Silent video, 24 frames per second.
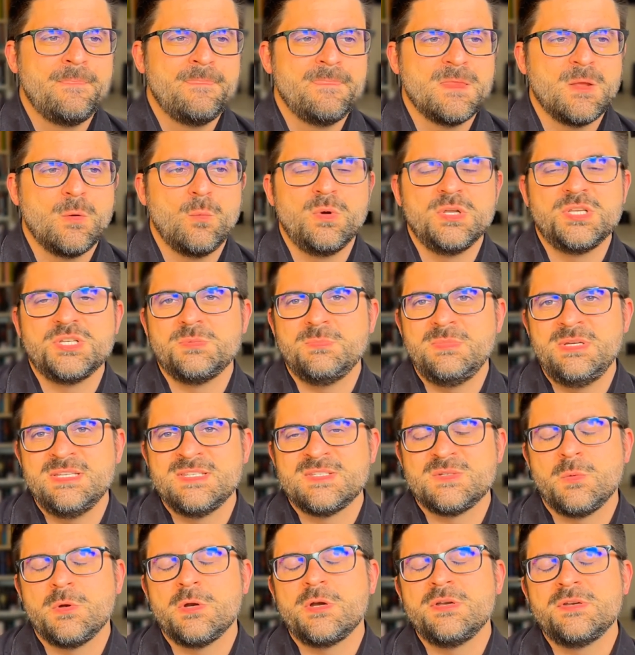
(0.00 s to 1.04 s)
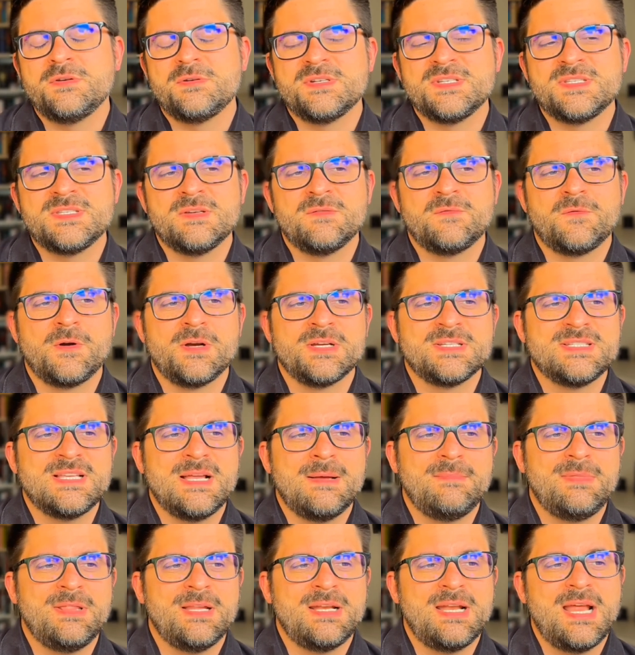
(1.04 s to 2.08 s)
which means we're interested, for
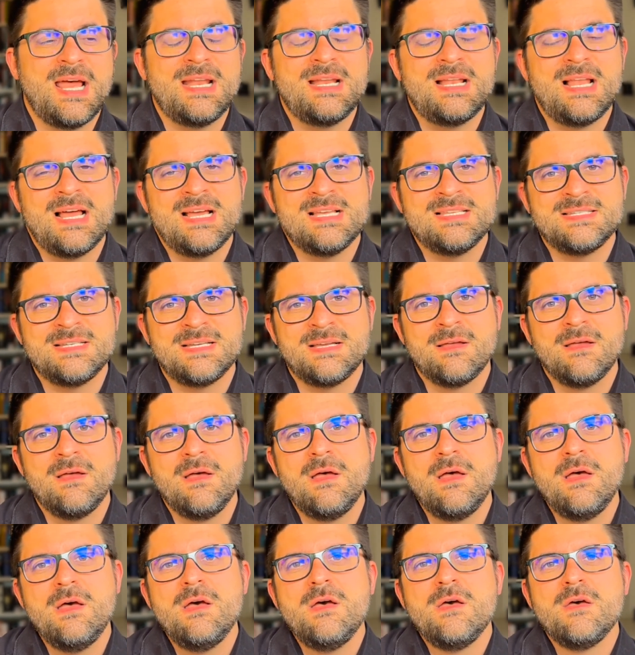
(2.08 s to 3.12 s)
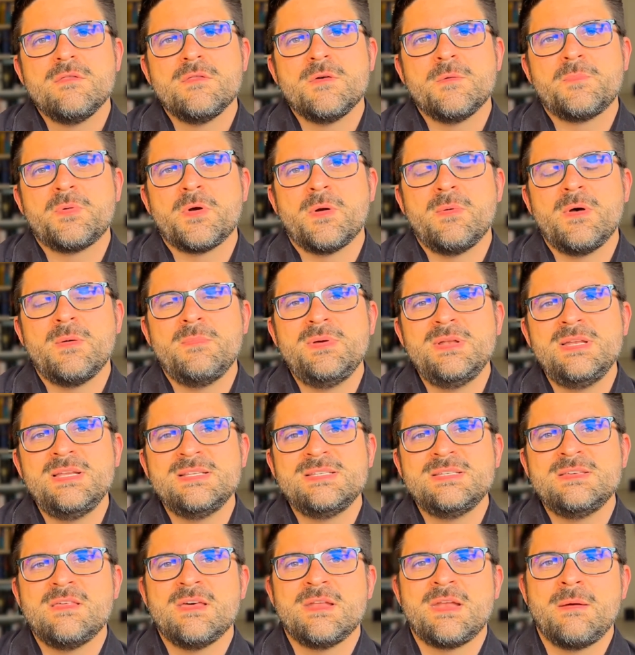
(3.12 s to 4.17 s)
example, in analyzing the
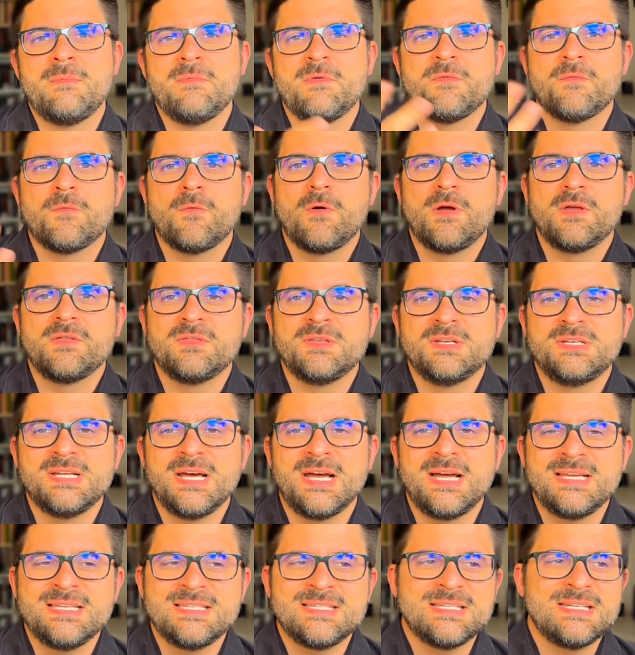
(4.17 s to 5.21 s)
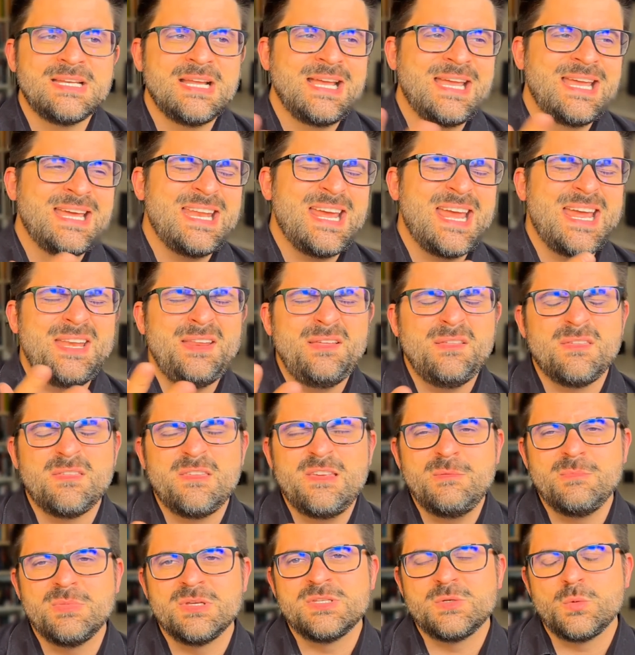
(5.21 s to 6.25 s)
probability that I'm throwing the dice and I get
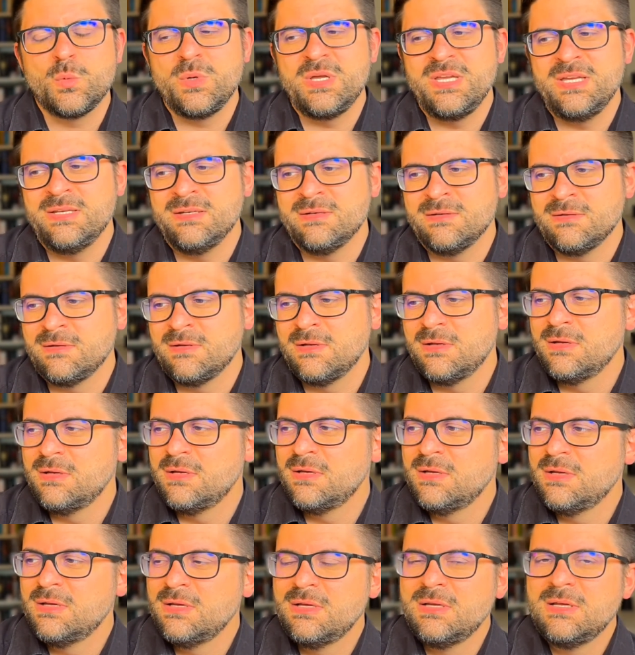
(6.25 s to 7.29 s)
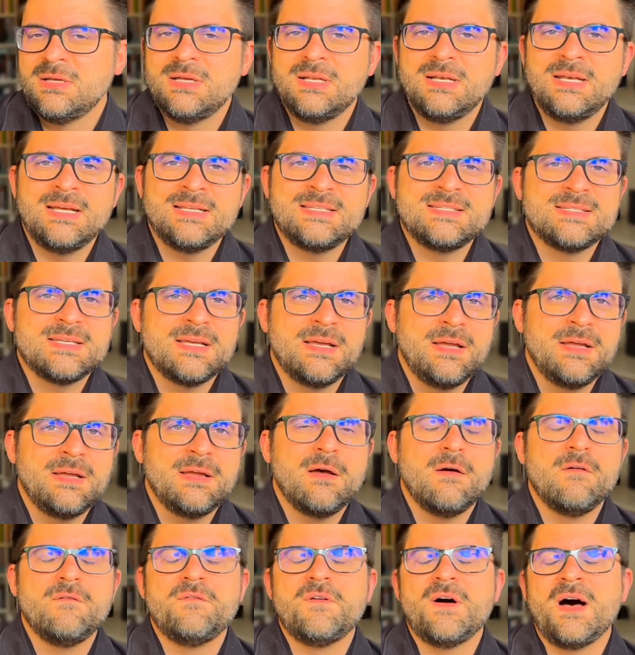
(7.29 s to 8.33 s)
anything between, let's say,
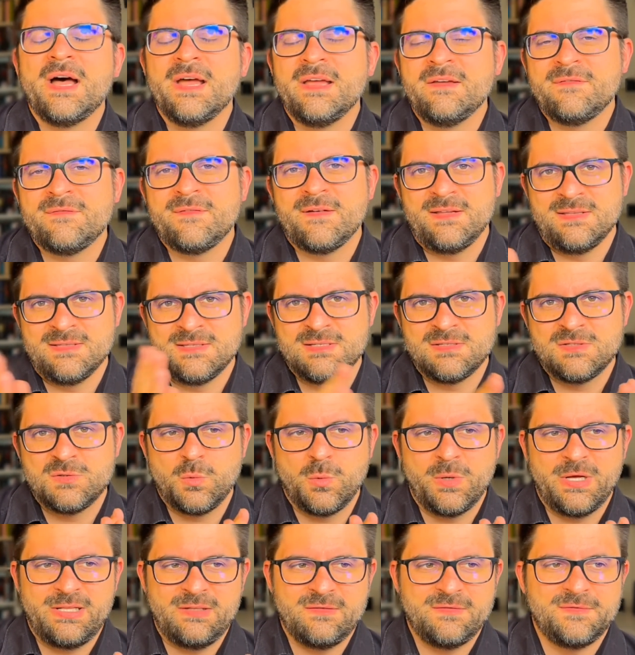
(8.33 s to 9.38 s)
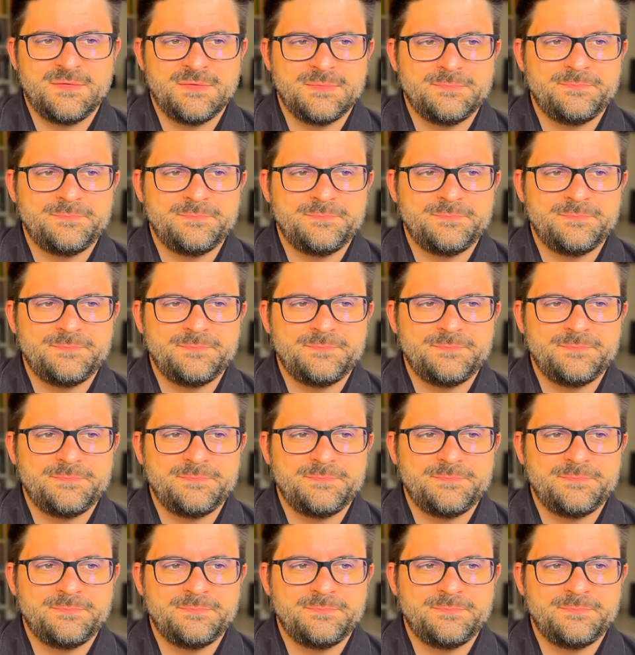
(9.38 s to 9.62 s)
5 and 12.